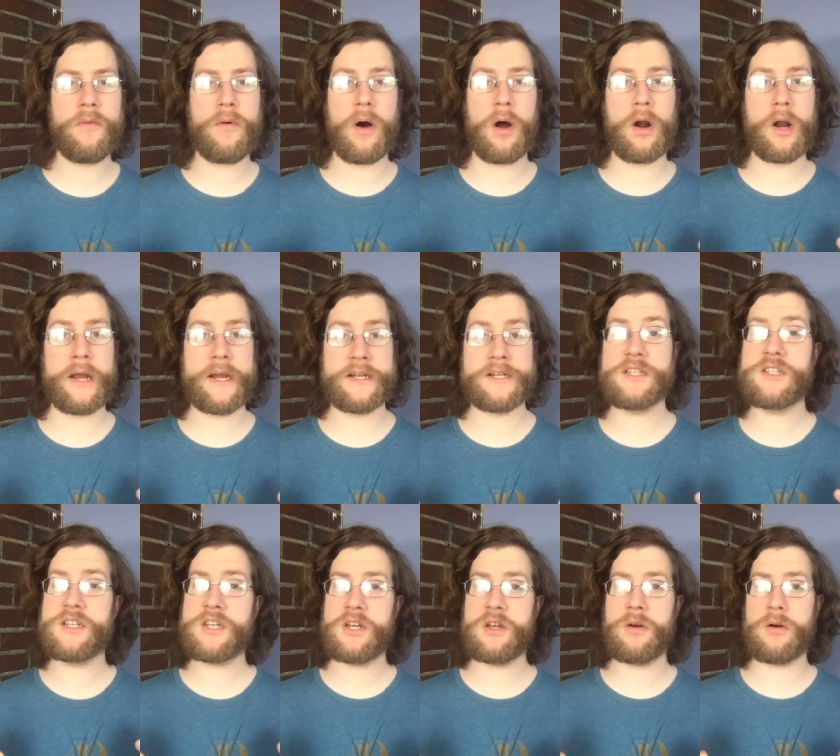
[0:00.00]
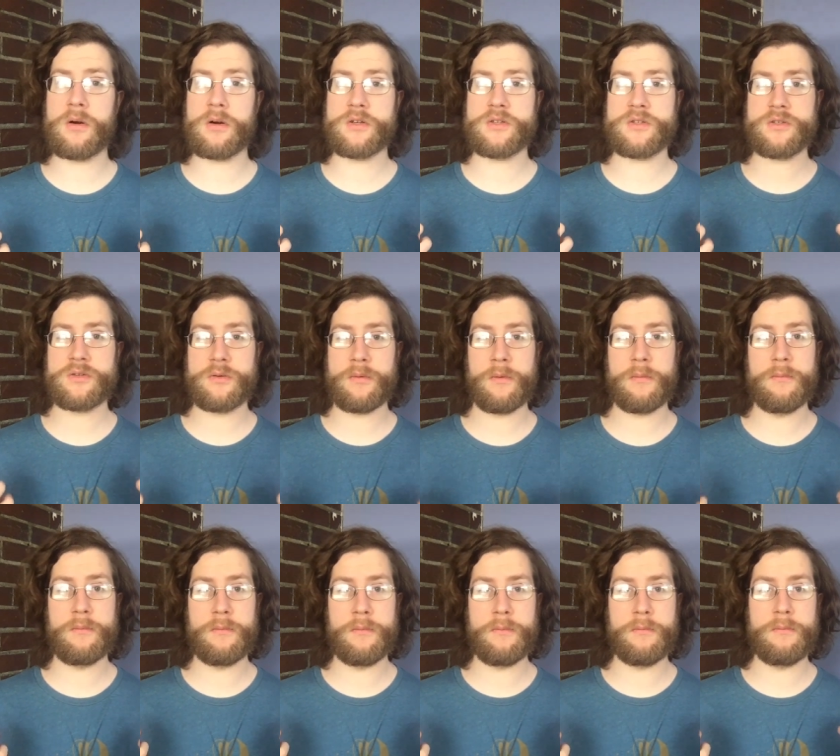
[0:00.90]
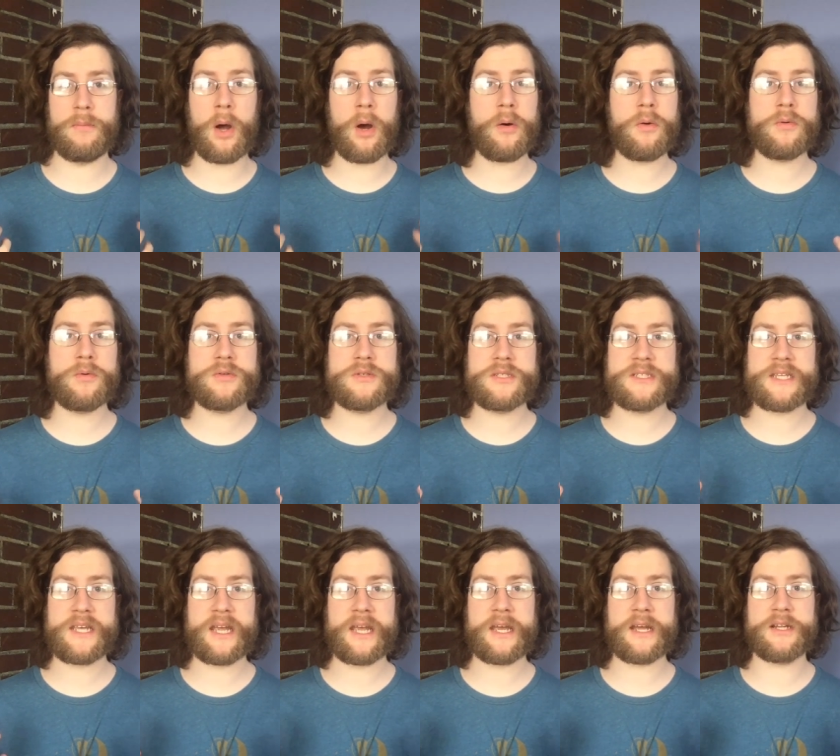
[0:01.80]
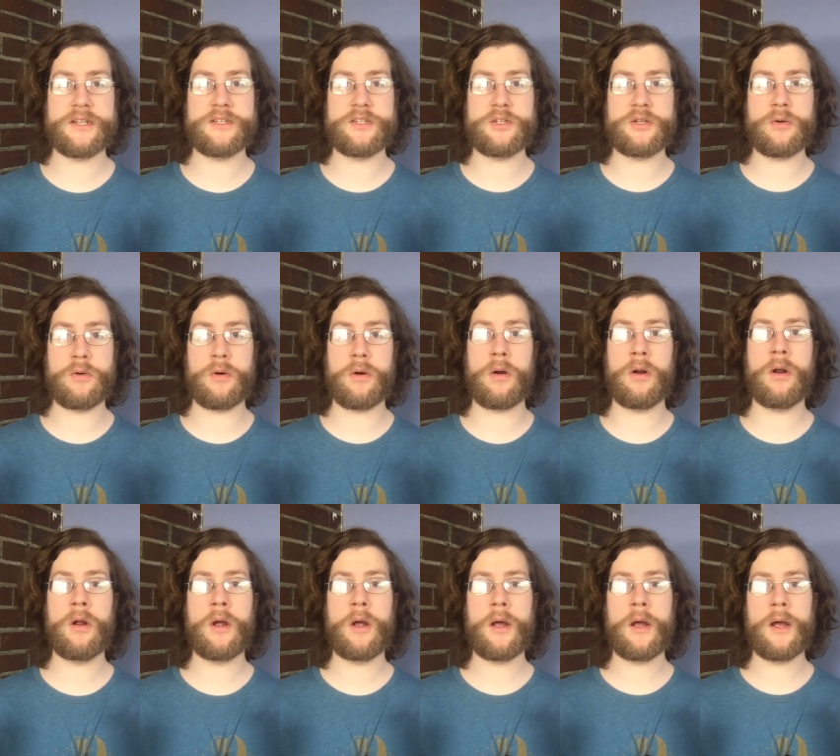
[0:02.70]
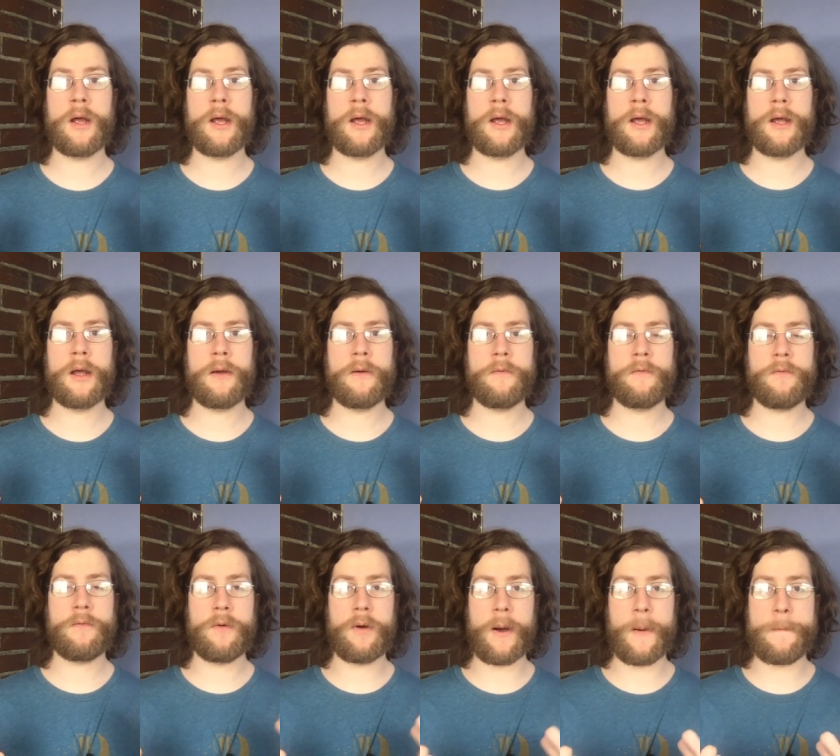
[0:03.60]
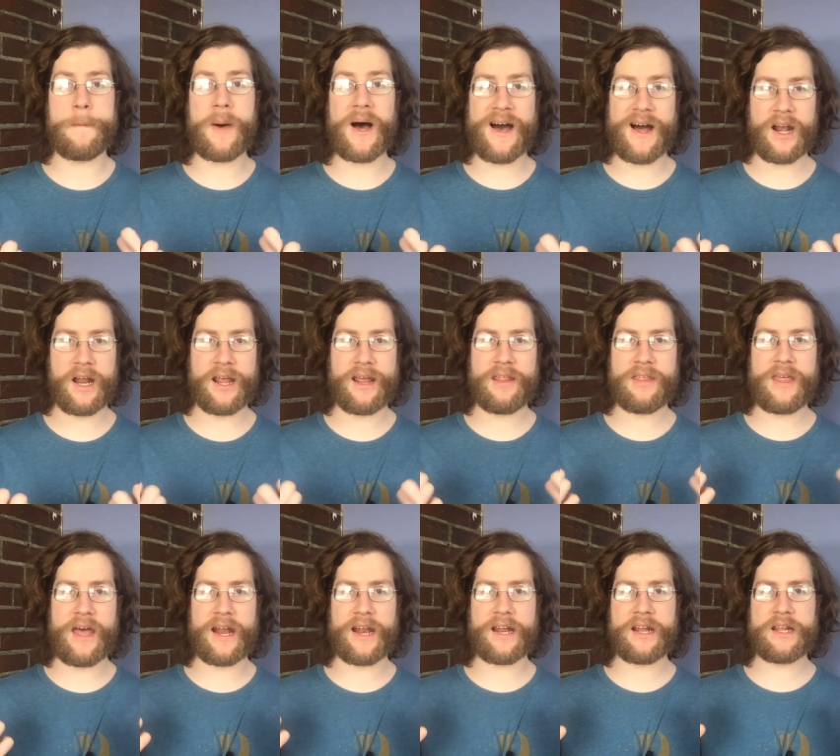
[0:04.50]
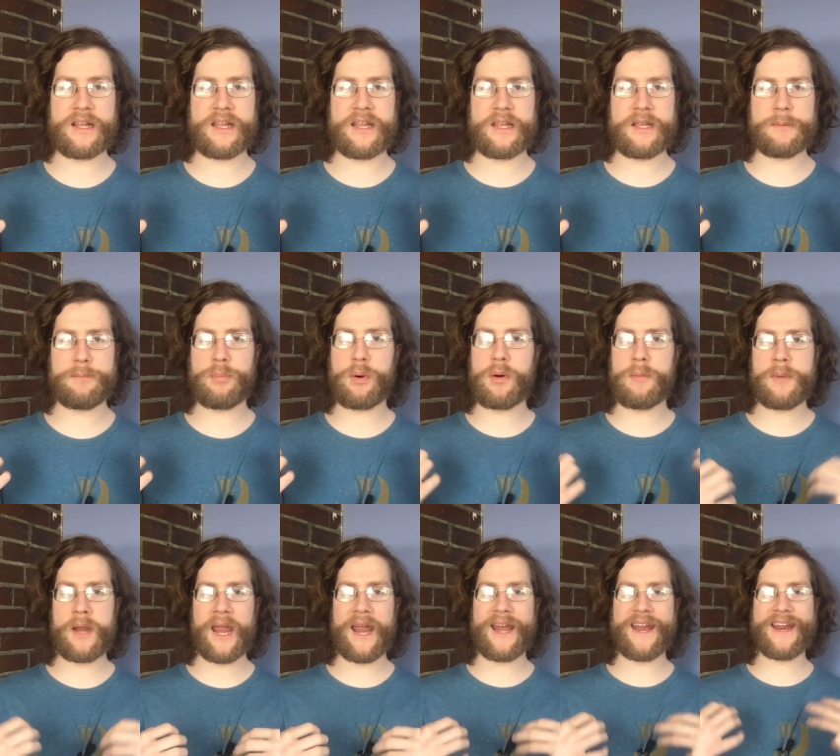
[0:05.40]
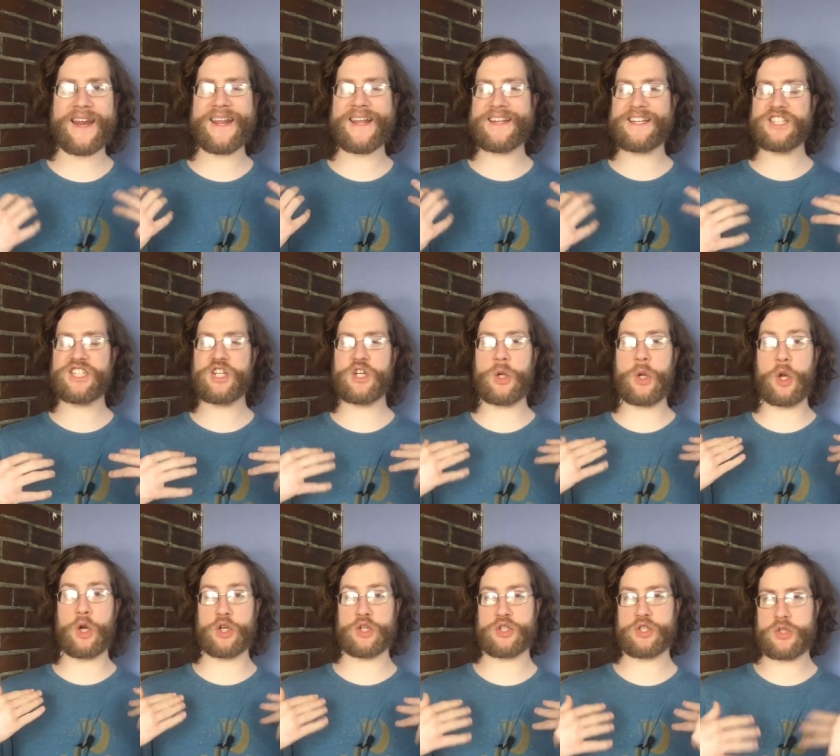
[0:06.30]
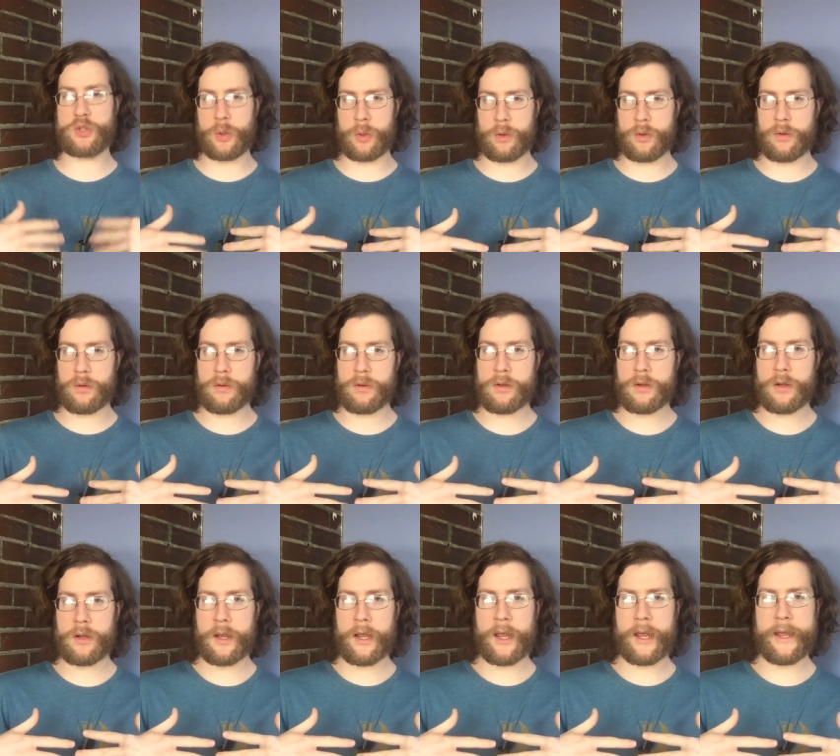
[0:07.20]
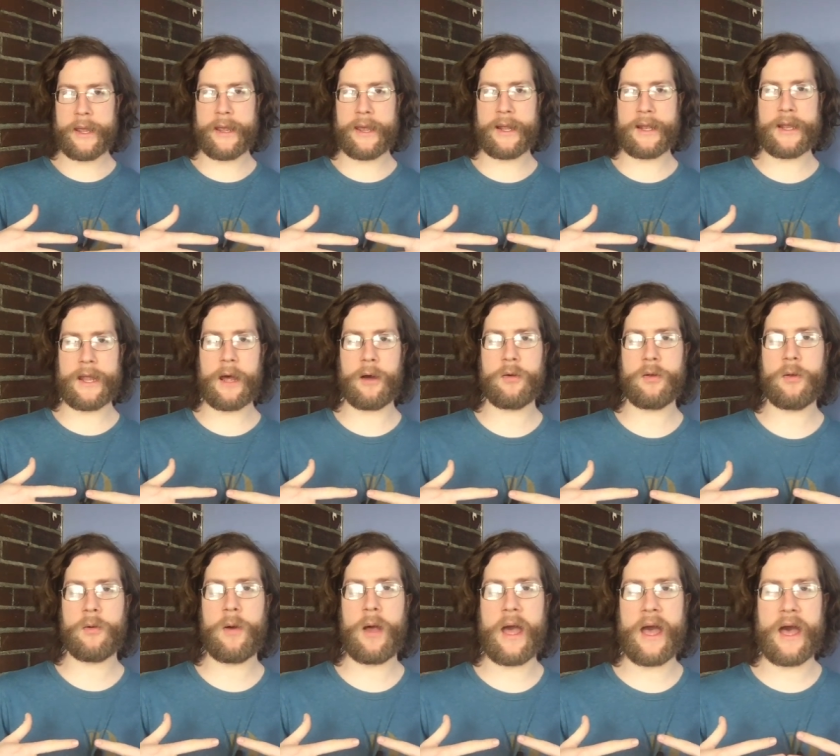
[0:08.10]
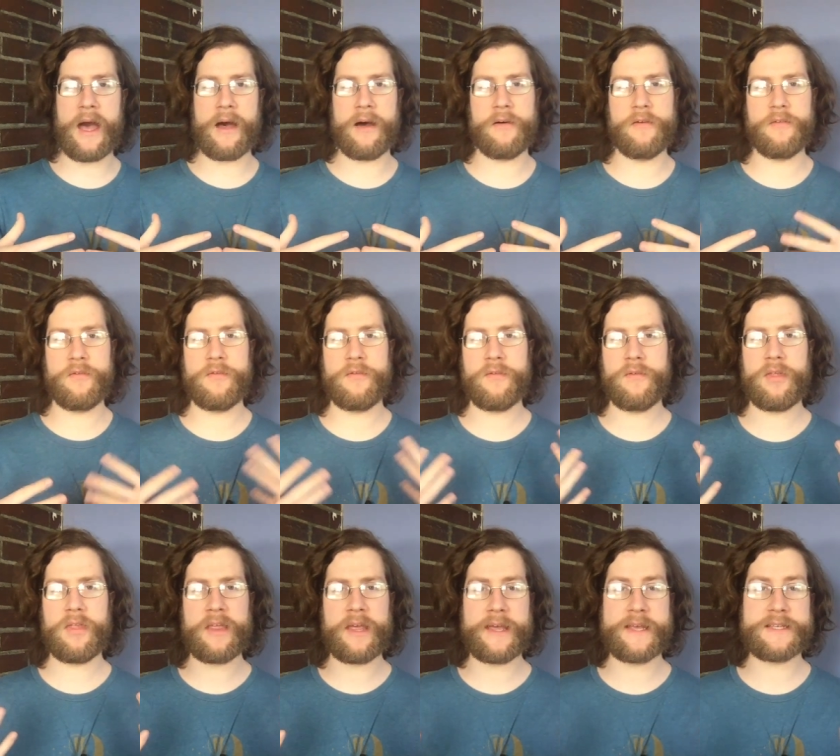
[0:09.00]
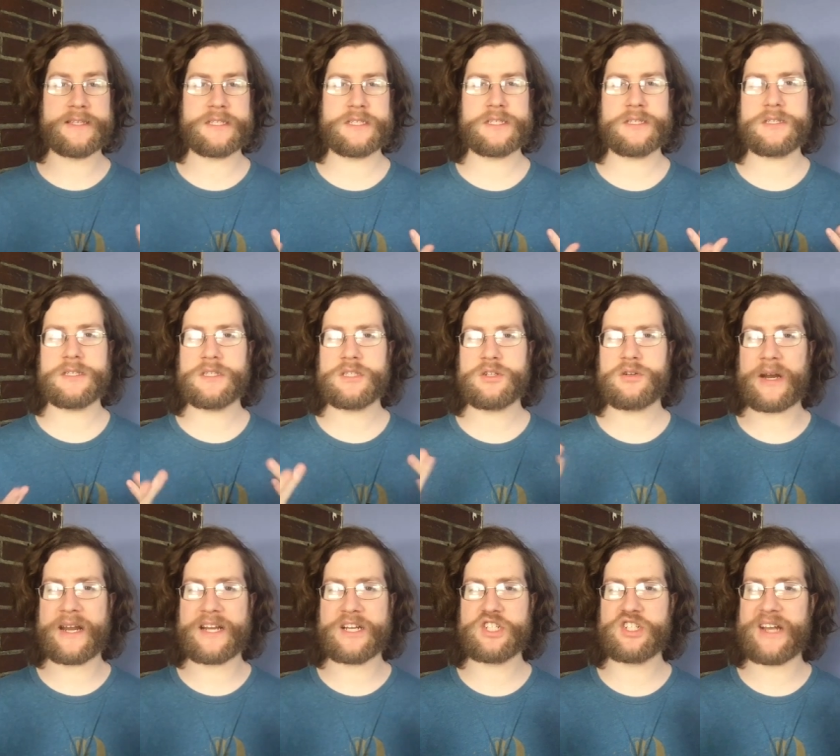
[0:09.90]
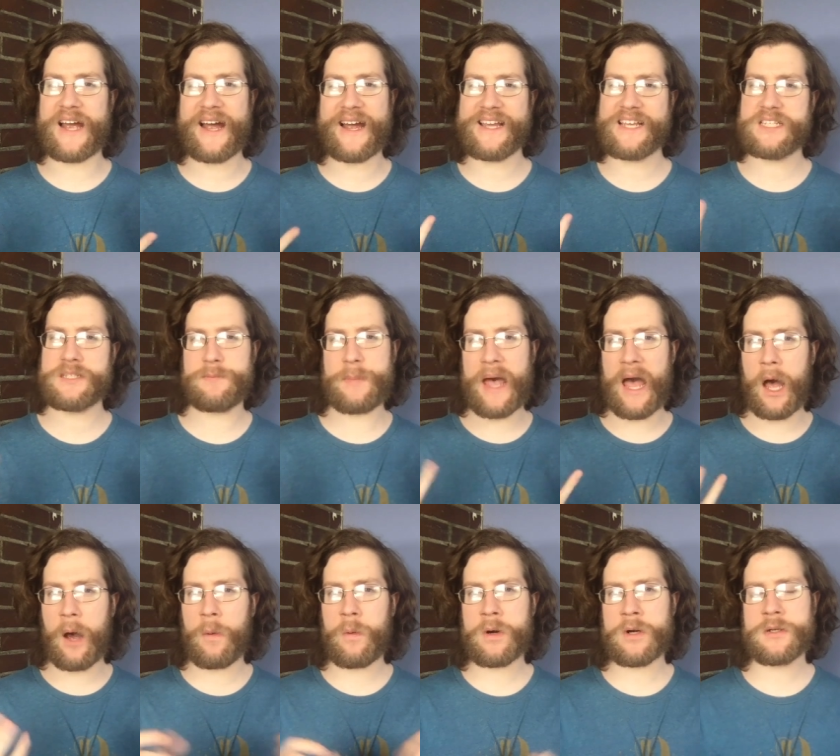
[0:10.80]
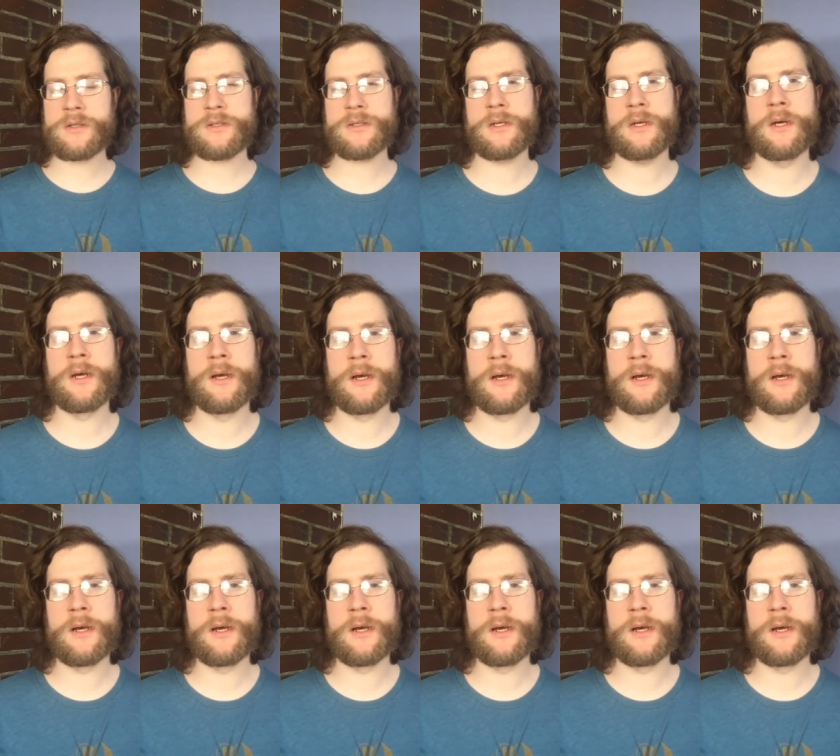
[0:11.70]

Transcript: far into your bones and your uh, body that it permeated into your soul, and now you have these strange ice powers.